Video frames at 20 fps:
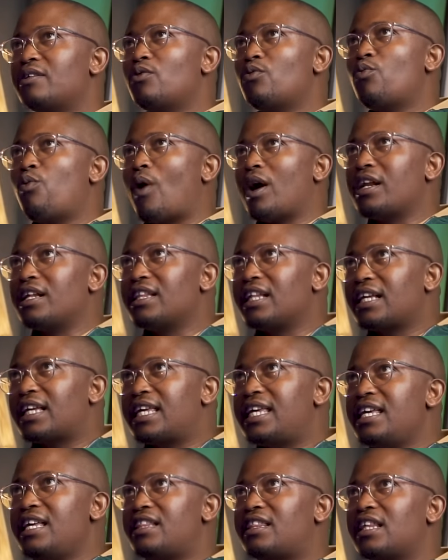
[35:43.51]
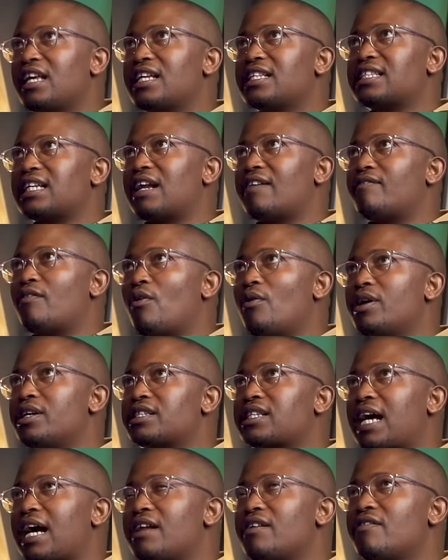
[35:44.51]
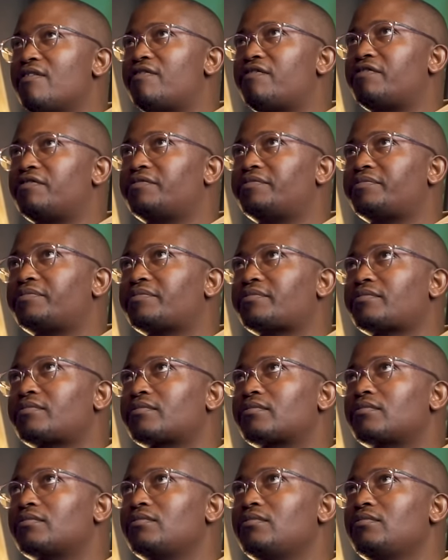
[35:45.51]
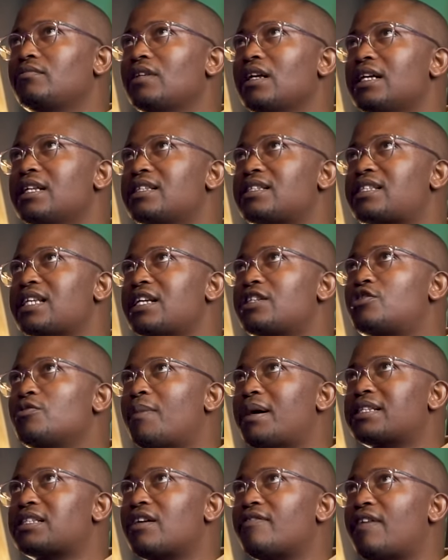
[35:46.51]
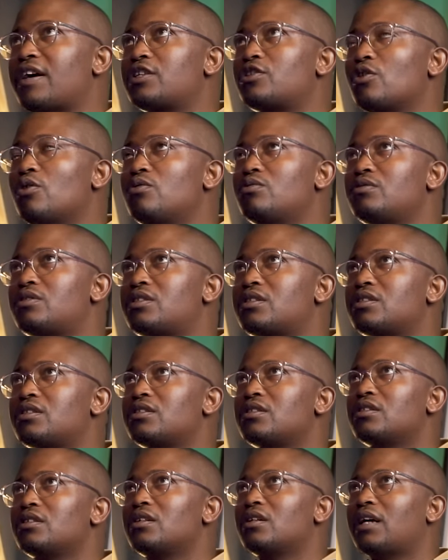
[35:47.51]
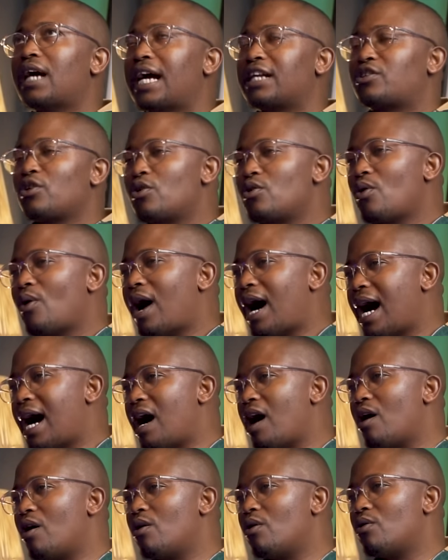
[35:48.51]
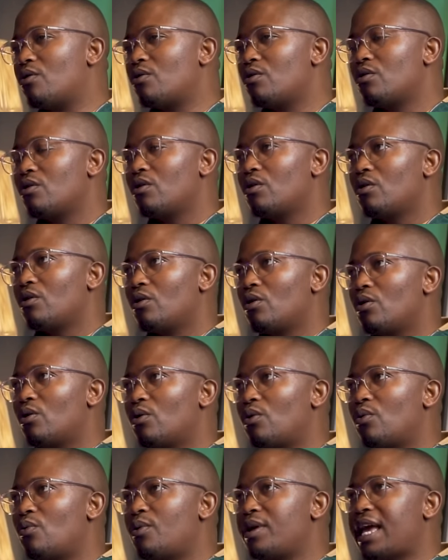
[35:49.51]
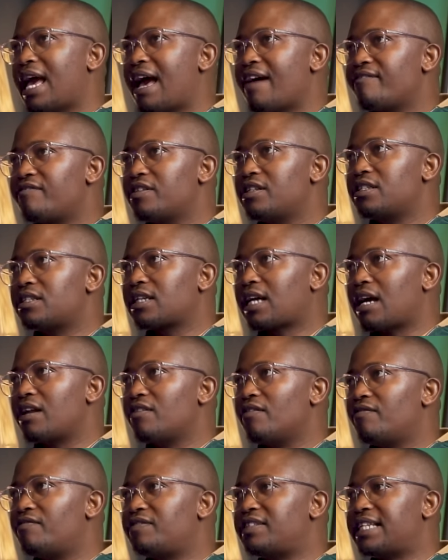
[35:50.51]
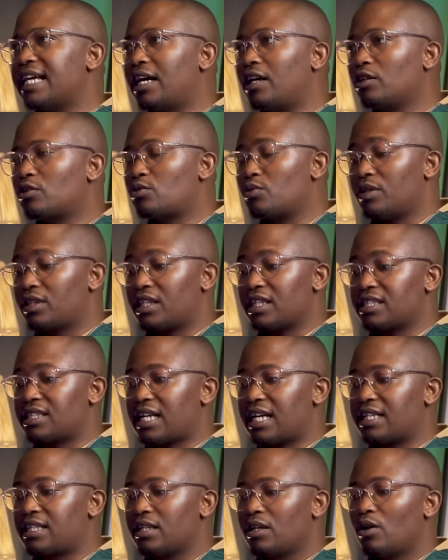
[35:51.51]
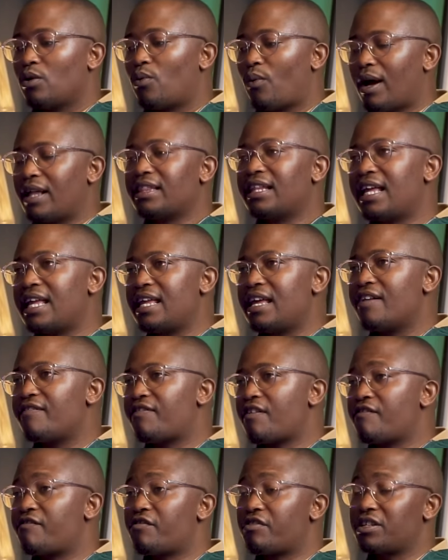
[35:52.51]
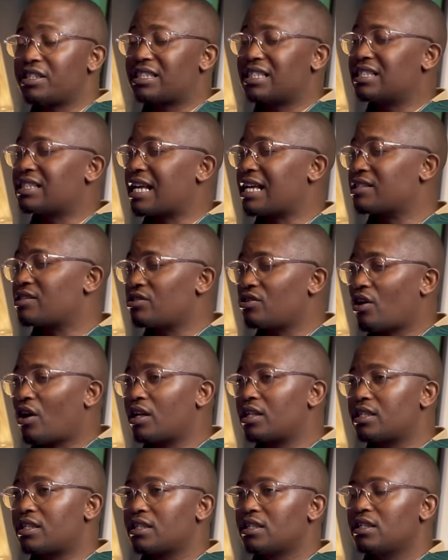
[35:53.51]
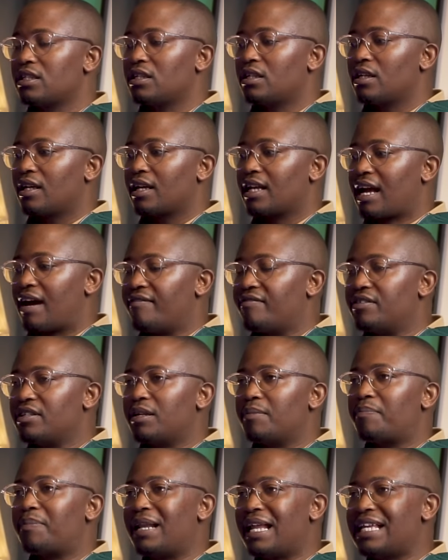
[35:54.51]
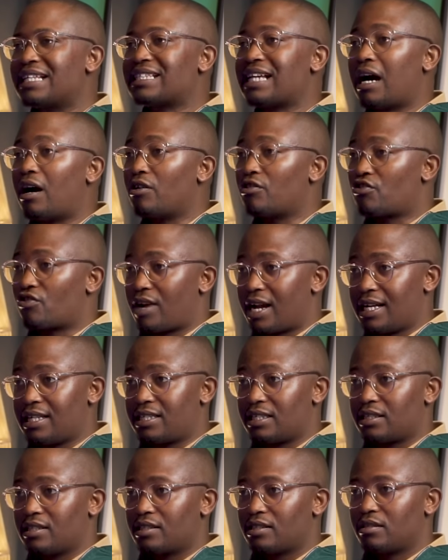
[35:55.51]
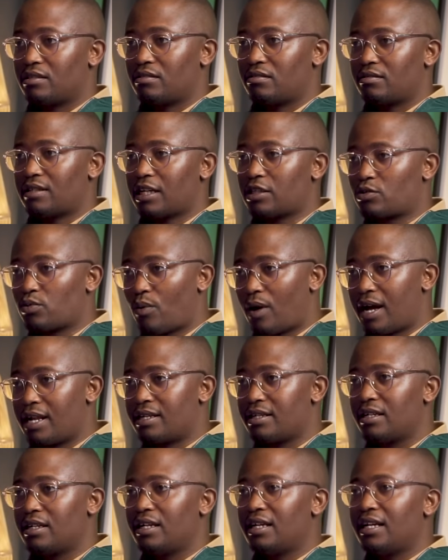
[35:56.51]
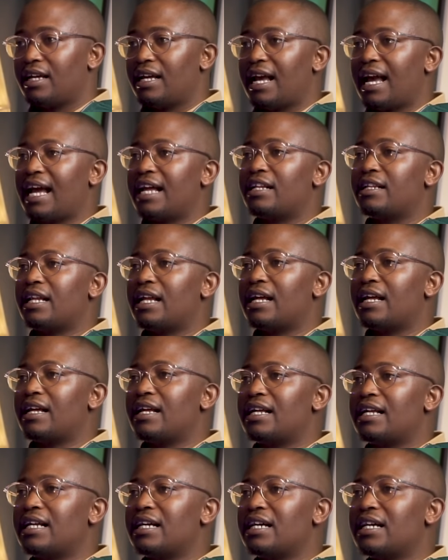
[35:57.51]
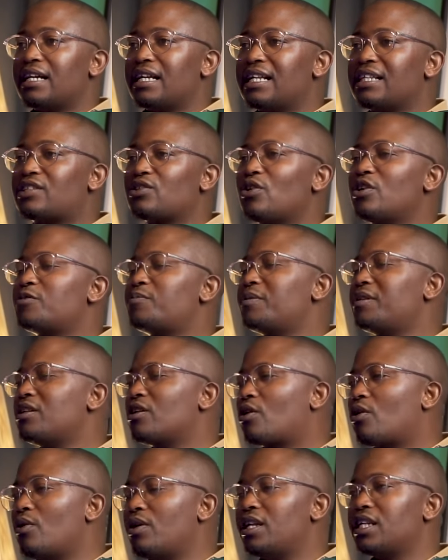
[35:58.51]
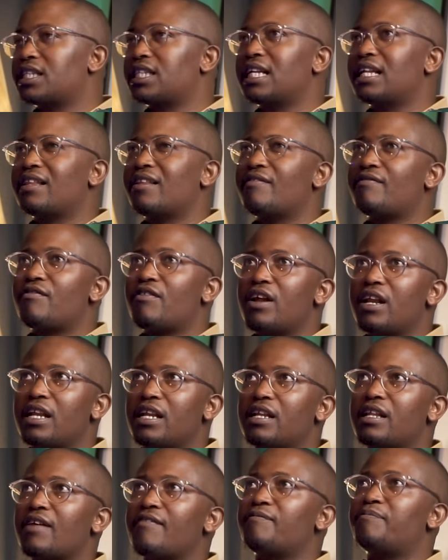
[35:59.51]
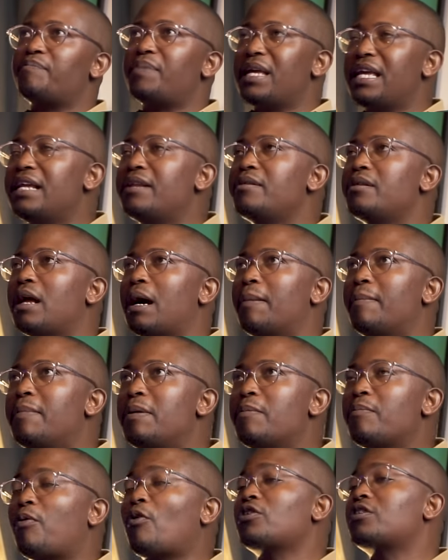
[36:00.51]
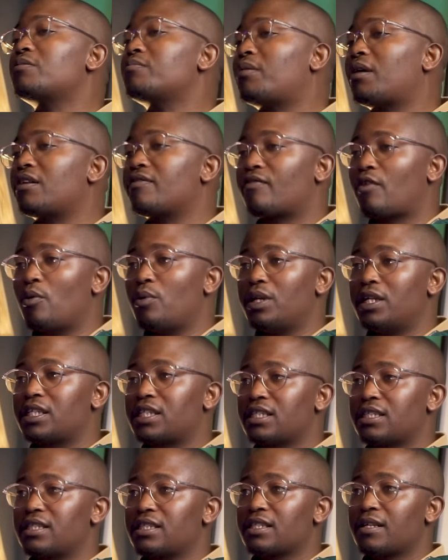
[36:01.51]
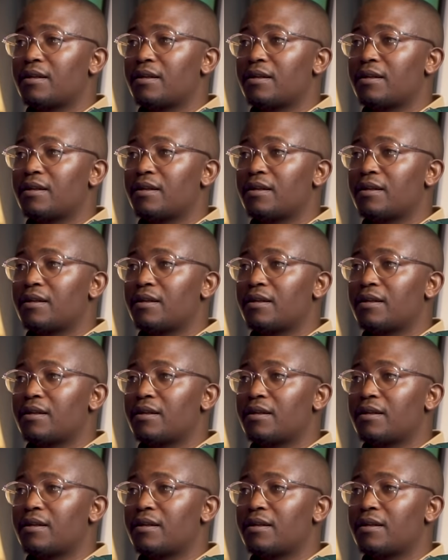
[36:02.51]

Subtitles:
One of the key things that I've always kind of said to myself, I don't know how we haven't kind of dealt with, is that one, the EFF, for instance, has not governed a place outright. That's one. It's always been in a coalition, and they've been an important part of coalitions.